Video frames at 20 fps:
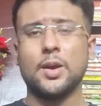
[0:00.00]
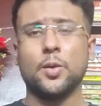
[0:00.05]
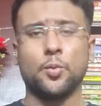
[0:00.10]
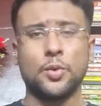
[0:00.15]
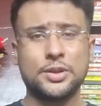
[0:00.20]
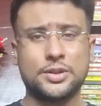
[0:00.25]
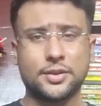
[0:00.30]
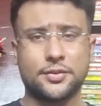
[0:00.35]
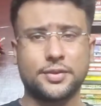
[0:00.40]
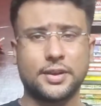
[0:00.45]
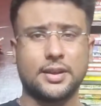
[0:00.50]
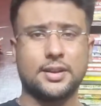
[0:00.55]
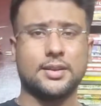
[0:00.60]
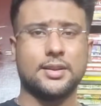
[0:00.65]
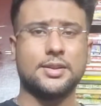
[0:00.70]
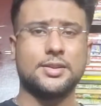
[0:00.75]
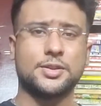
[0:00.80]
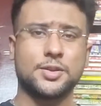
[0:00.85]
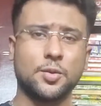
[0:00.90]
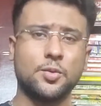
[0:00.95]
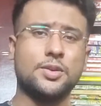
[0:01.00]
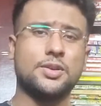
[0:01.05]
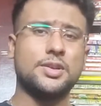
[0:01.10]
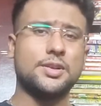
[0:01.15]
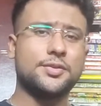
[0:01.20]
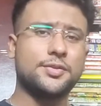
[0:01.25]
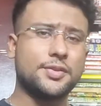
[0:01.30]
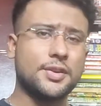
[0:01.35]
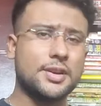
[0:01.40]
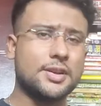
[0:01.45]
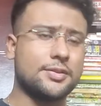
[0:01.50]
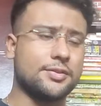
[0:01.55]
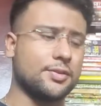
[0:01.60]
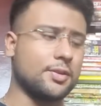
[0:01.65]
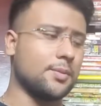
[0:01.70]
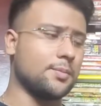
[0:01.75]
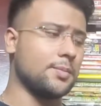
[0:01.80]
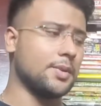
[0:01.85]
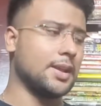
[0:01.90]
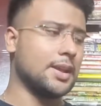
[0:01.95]
Winterfell is so different
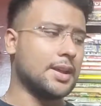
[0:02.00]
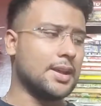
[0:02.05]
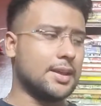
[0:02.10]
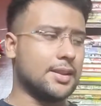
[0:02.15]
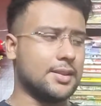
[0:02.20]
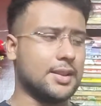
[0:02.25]
from